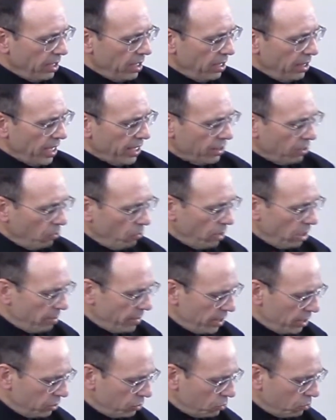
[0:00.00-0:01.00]
that the
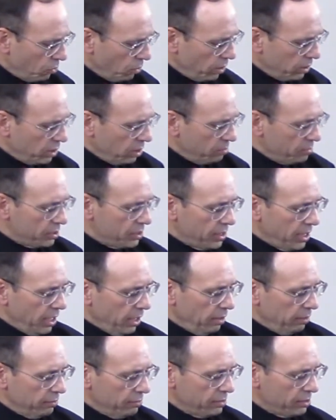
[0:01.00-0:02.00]
women adorn
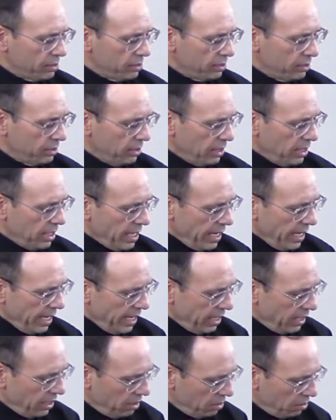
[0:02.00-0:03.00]
themselves
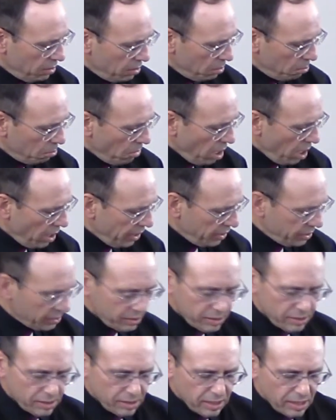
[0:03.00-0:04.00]
in
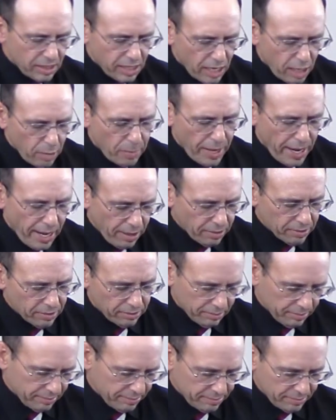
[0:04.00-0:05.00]
modest
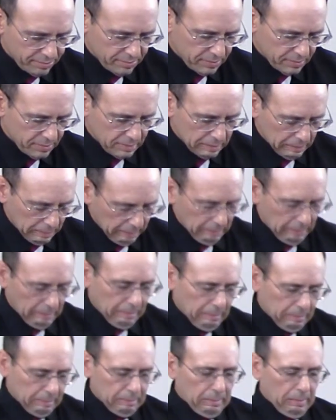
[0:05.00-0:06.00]
apparel.
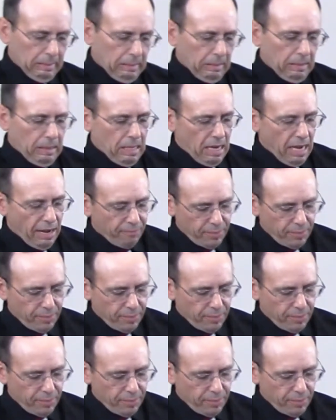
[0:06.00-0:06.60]
Now, I've